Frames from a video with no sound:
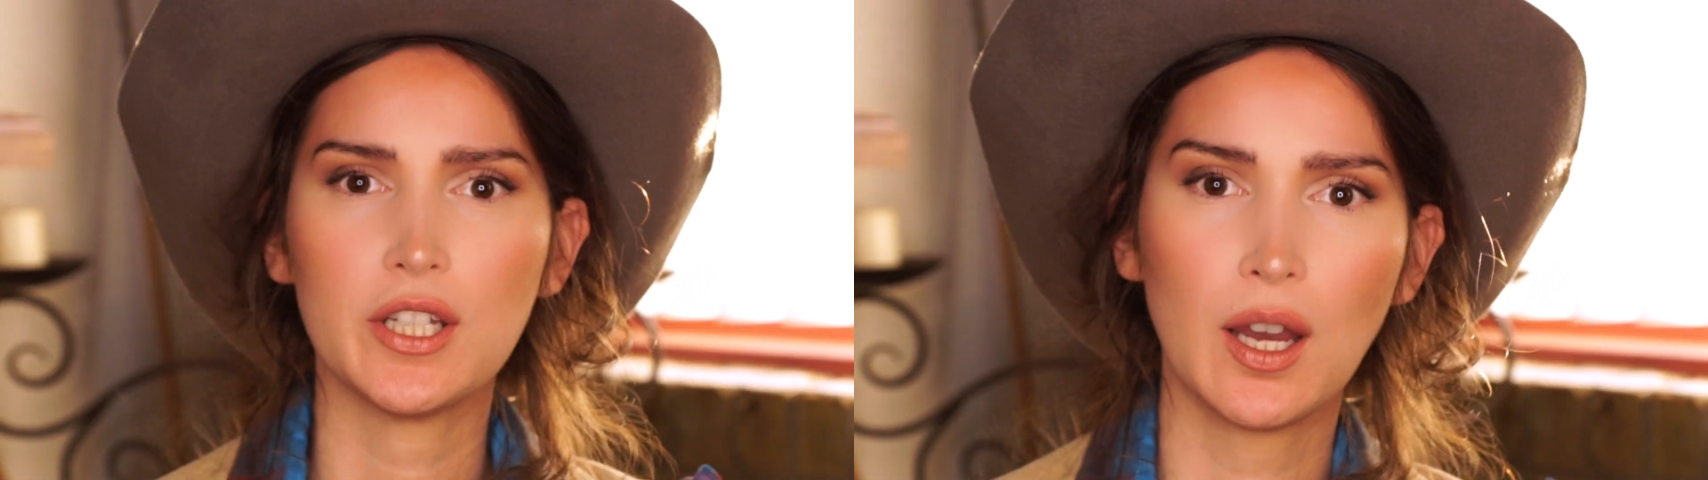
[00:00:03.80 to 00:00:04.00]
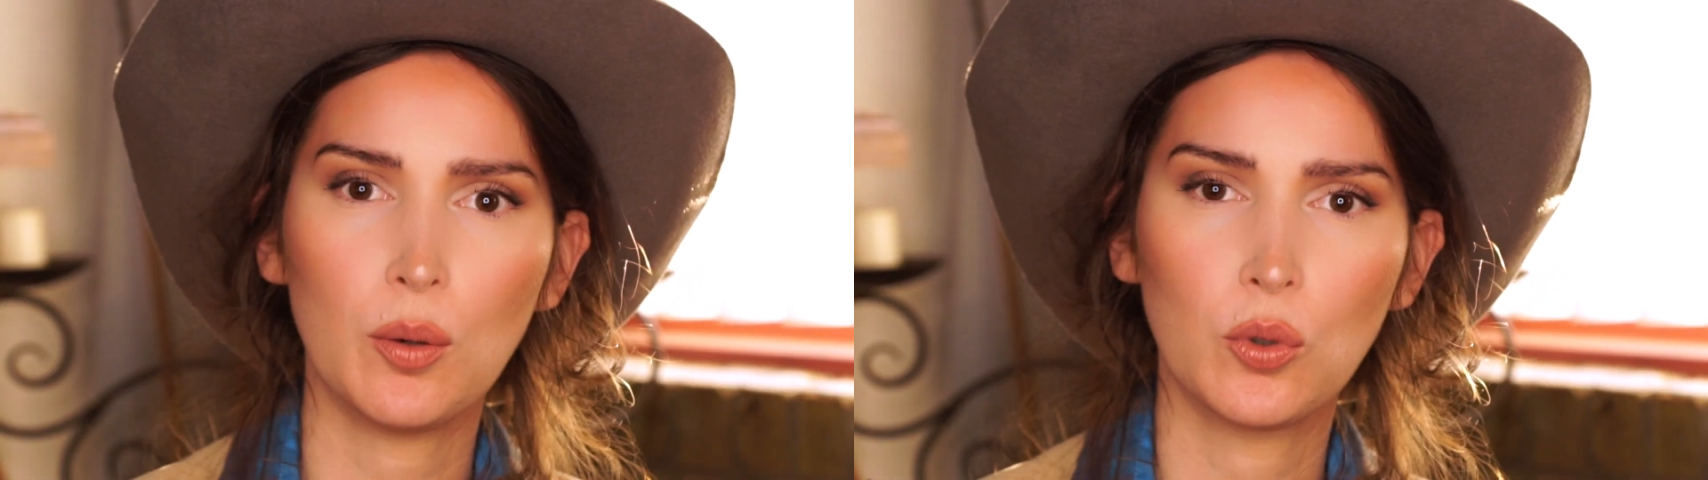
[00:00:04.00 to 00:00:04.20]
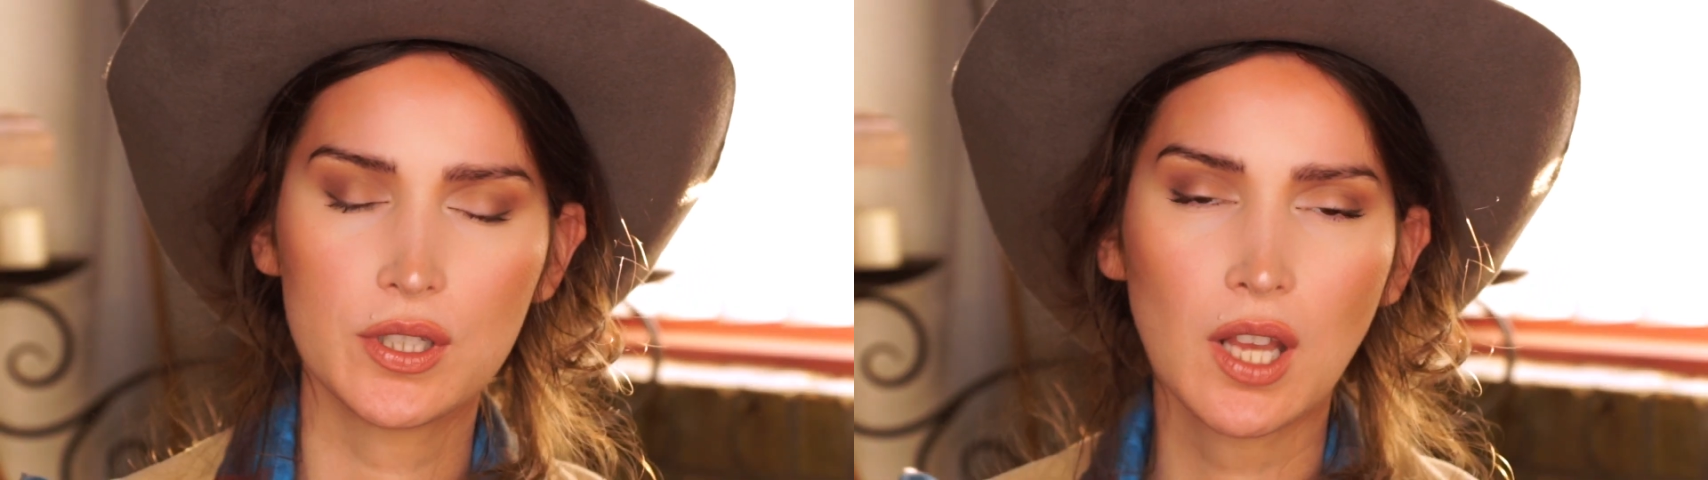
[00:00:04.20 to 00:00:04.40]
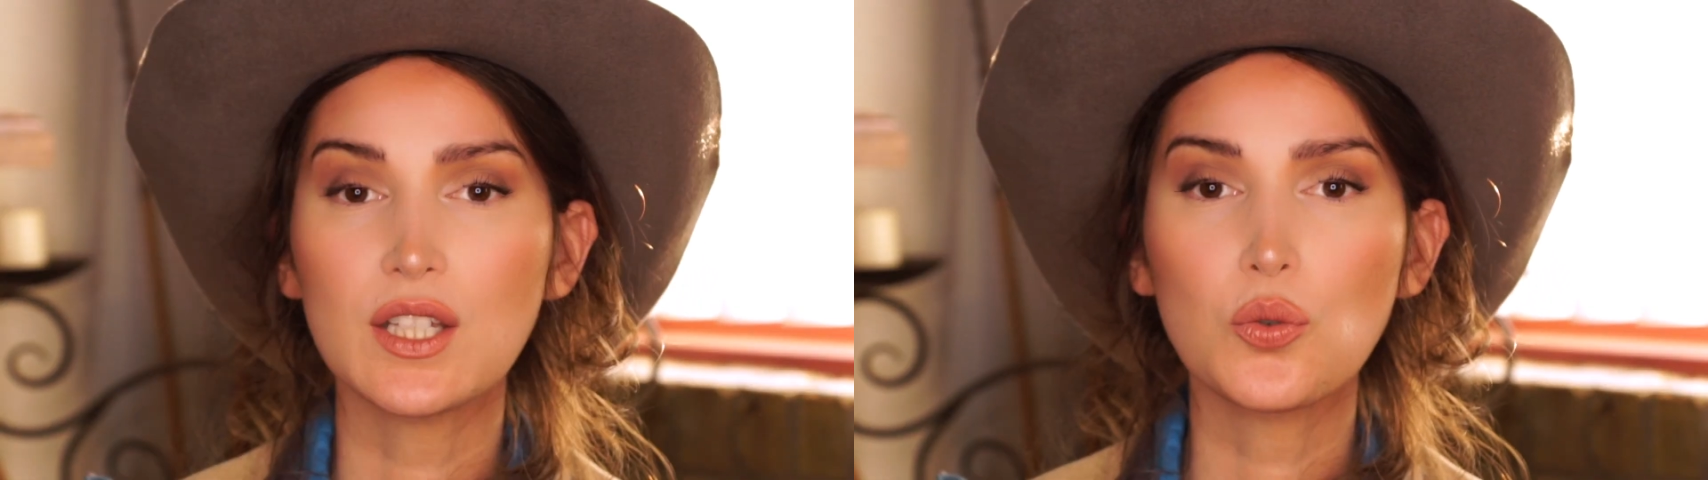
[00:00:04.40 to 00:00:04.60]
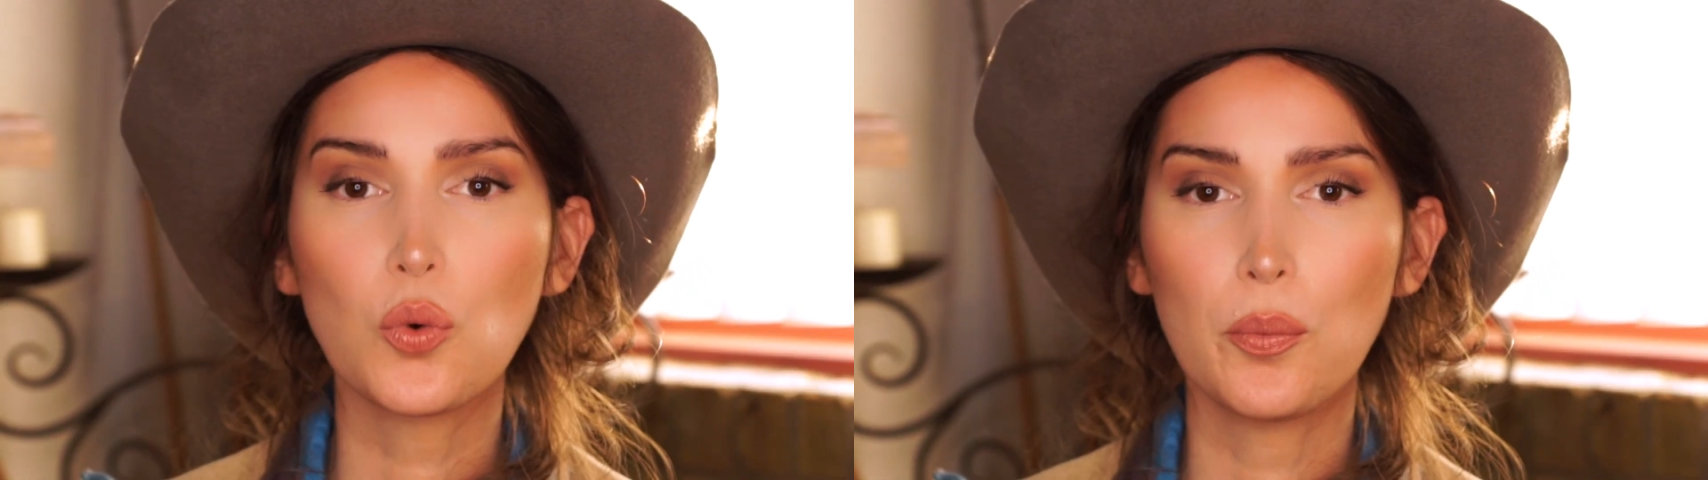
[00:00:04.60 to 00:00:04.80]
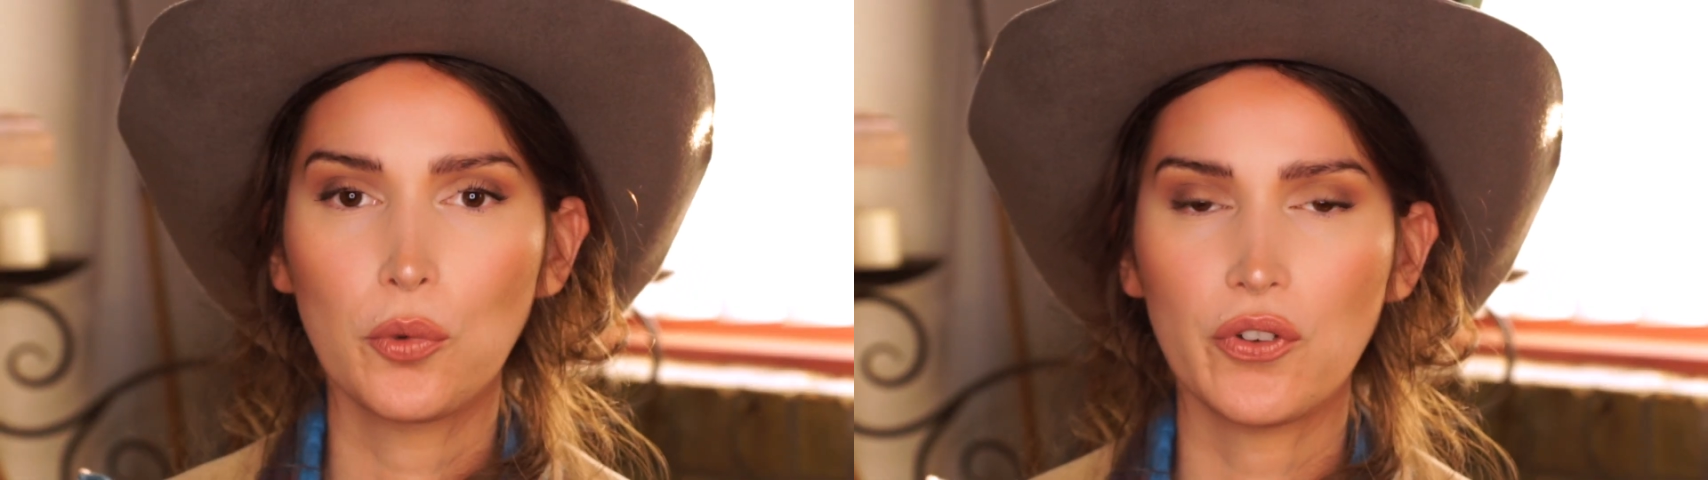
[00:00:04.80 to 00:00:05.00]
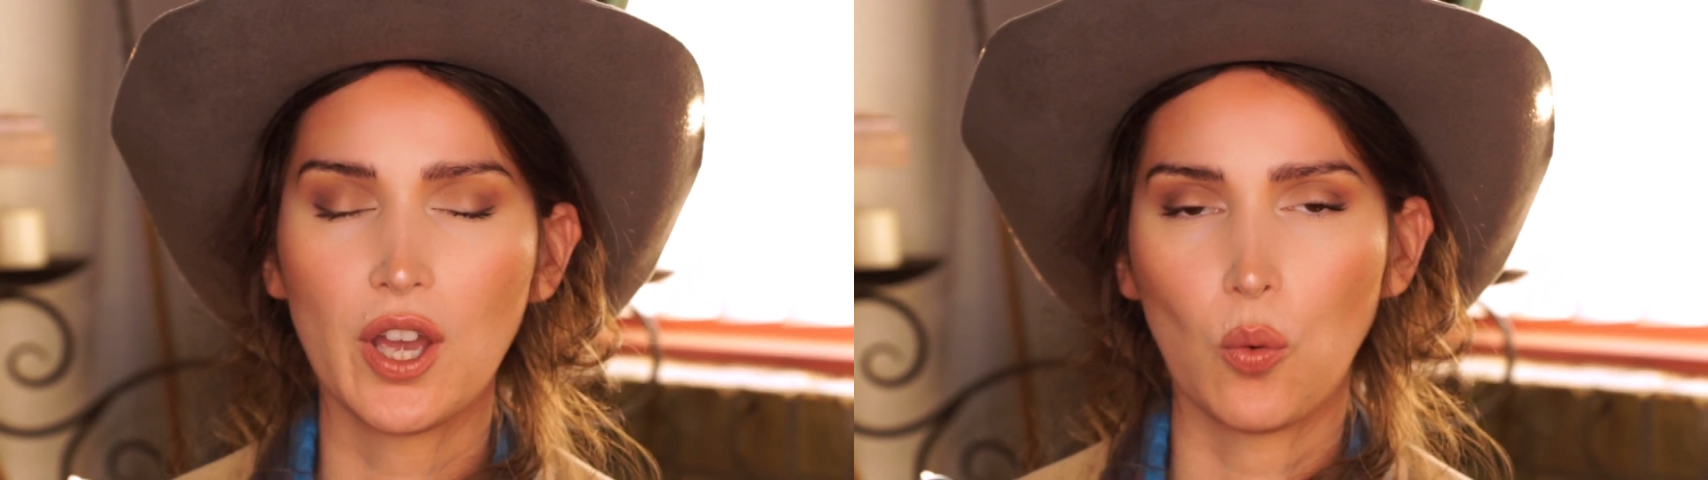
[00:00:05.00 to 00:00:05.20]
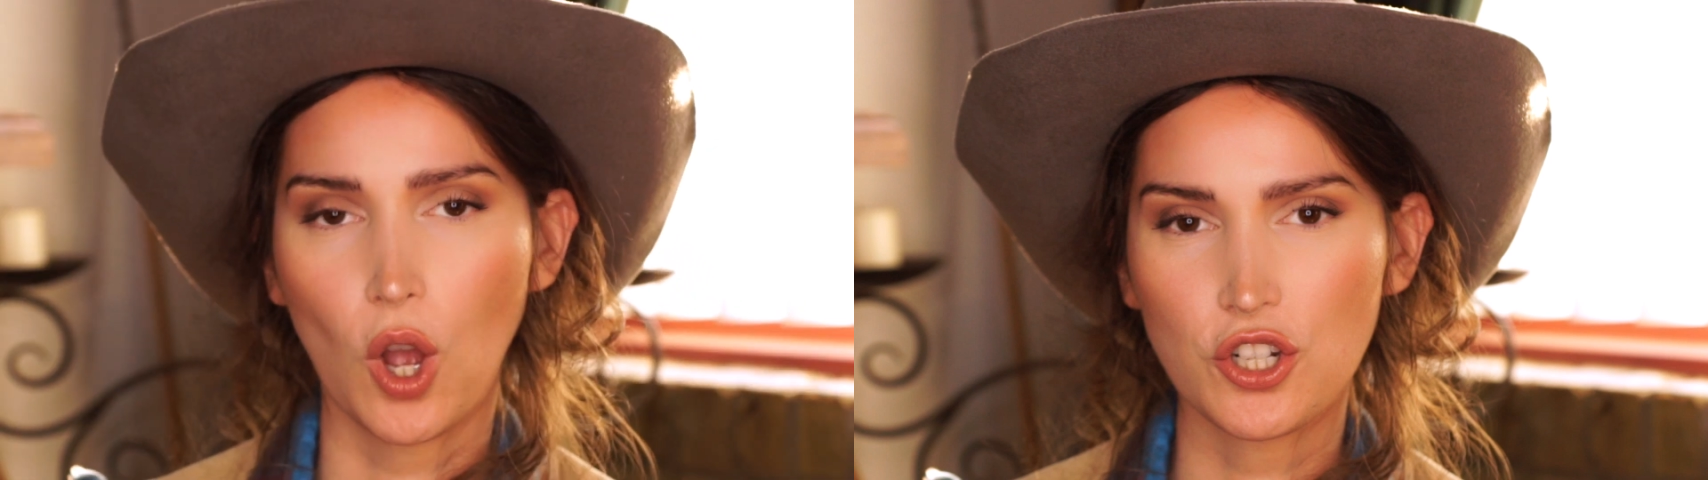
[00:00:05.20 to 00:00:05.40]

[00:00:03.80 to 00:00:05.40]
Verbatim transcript: Howdy, cowboy. Guess what movie I